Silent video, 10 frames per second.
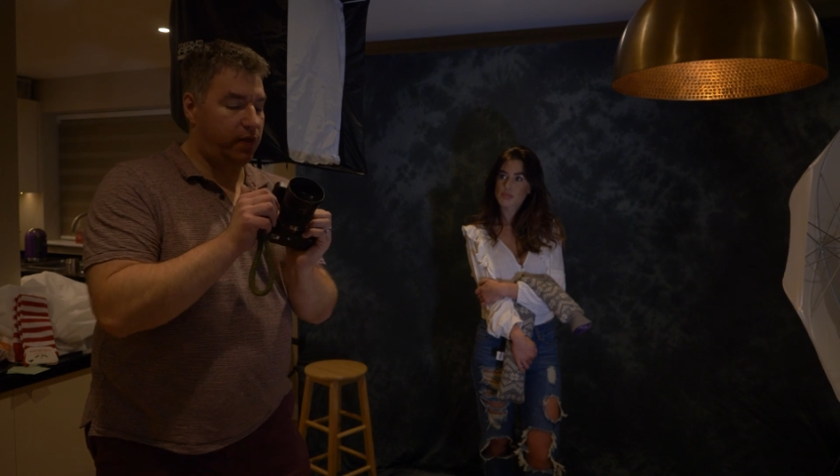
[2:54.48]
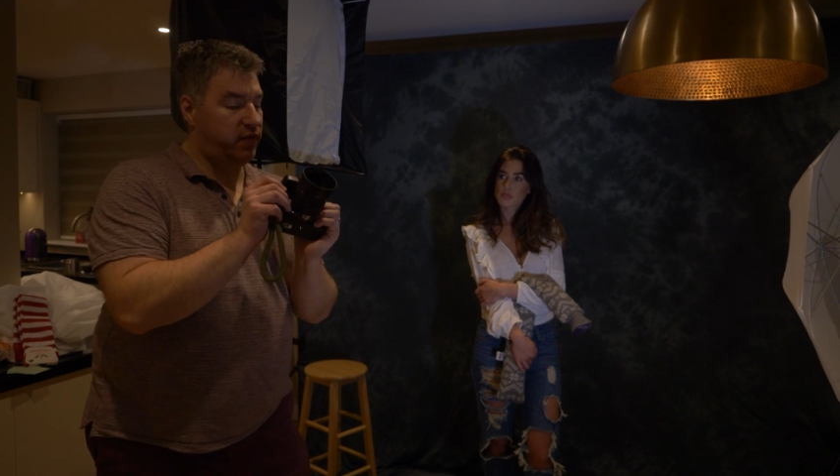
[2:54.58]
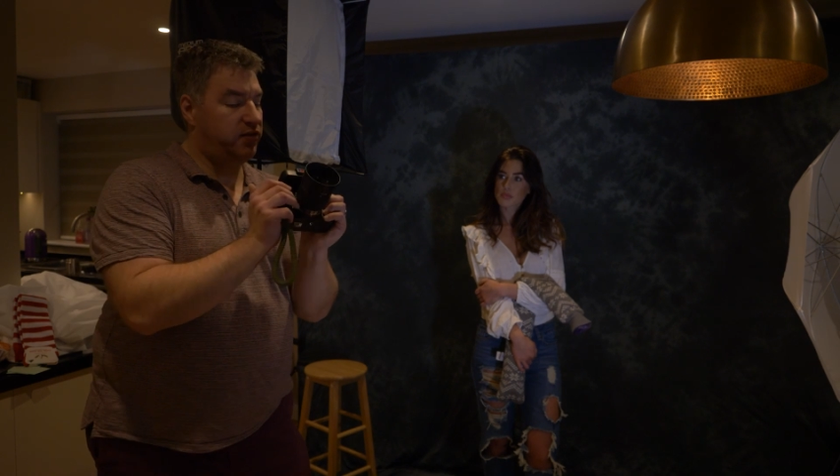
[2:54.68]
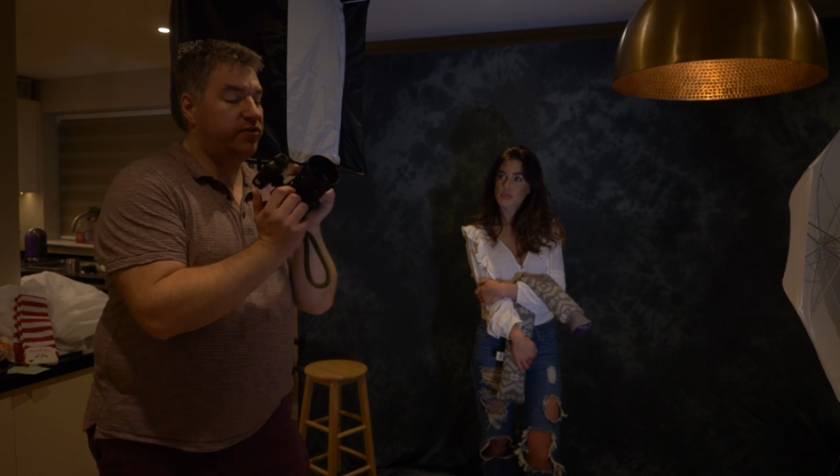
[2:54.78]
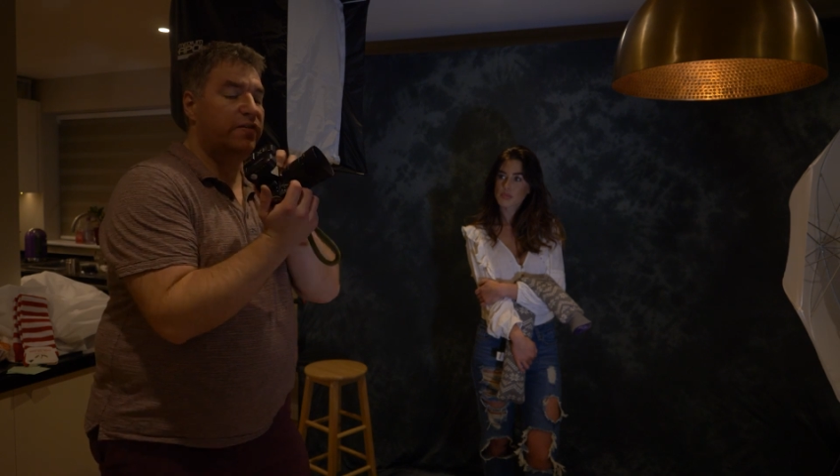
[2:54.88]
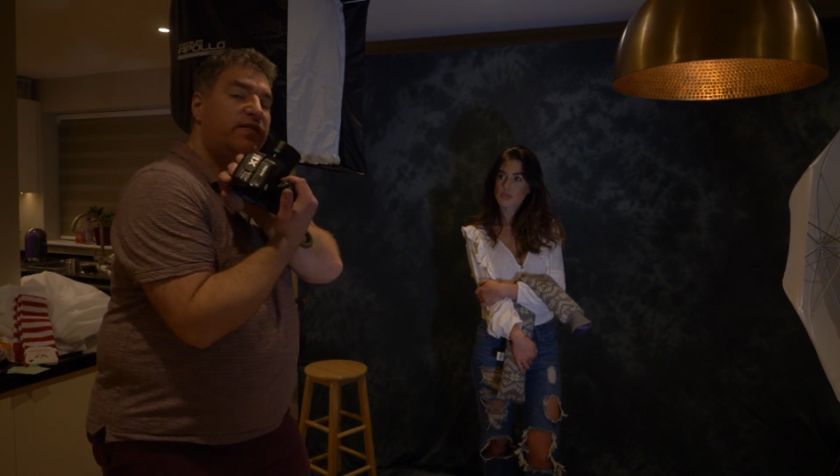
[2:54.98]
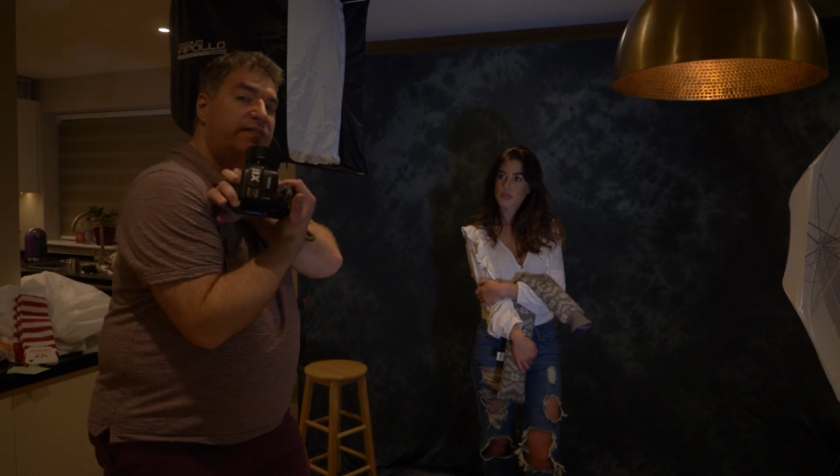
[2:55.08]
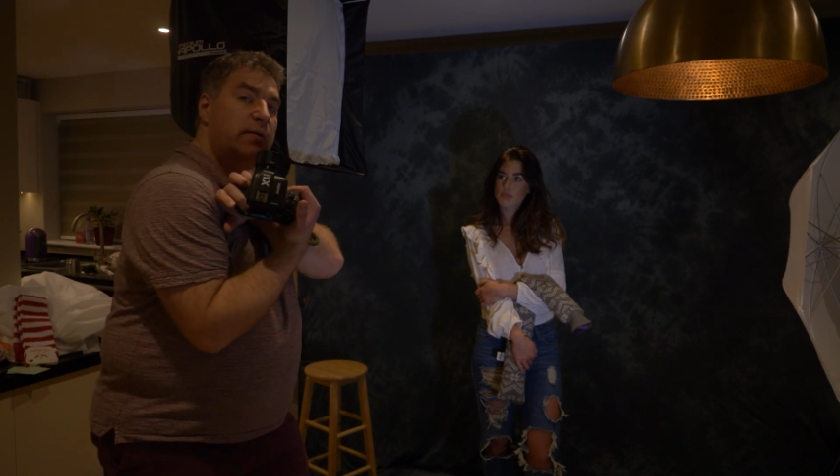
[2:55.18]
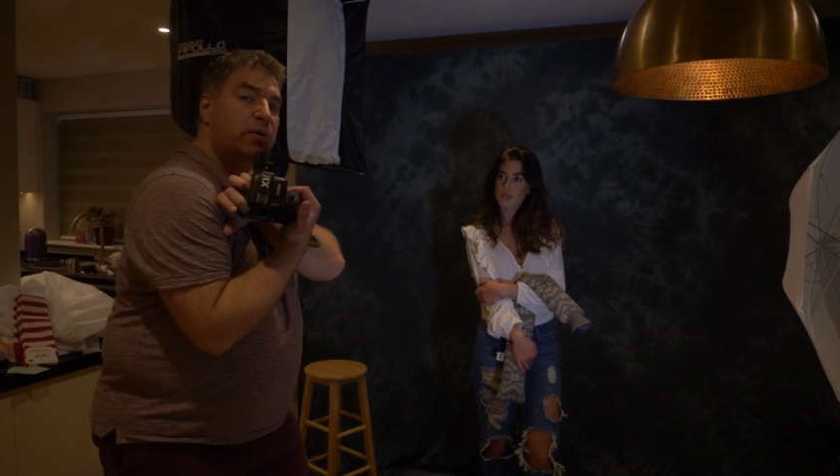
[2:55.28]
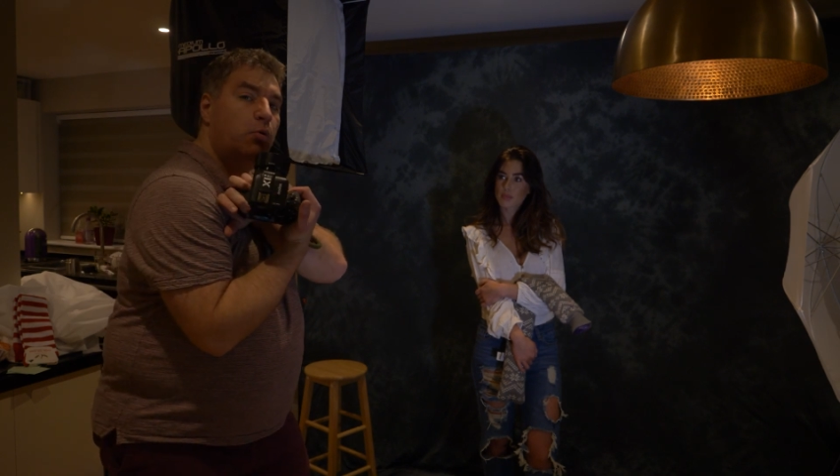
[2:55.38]
This is the
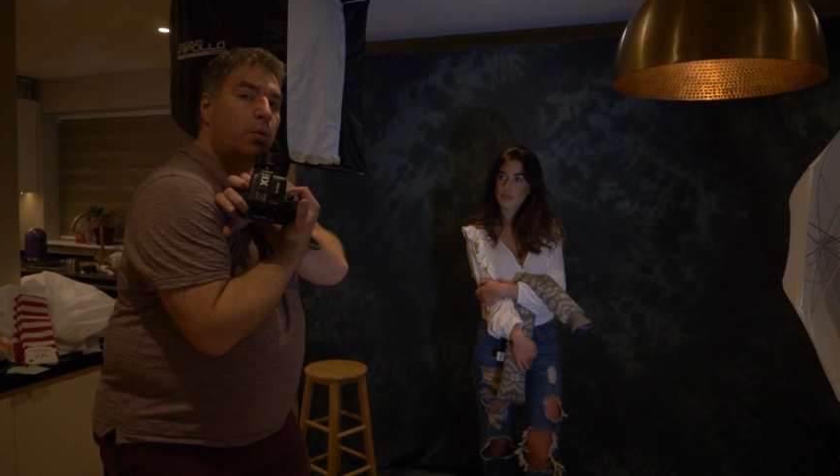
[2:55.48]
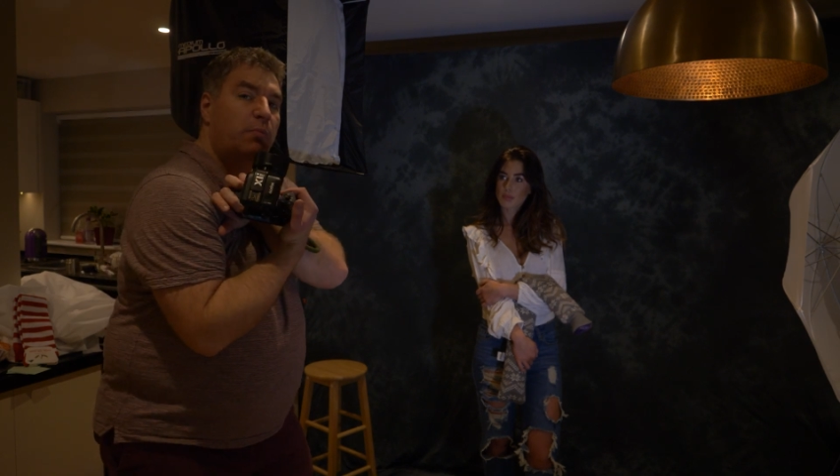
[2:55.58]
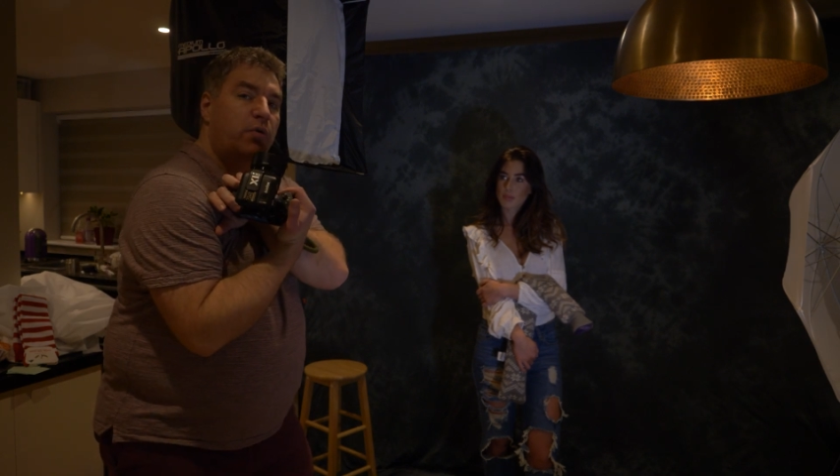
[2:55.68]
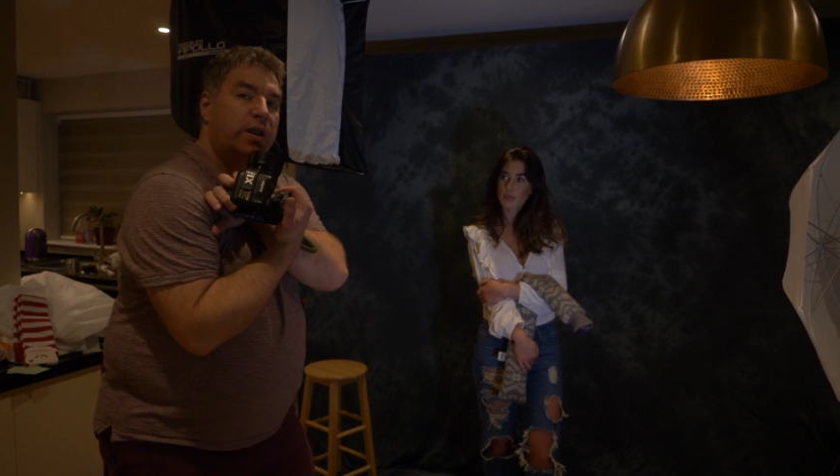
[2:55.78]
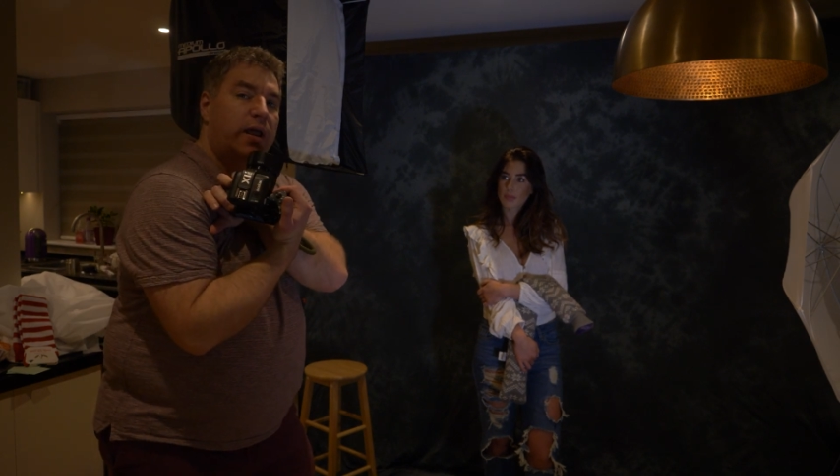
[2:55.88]
50mm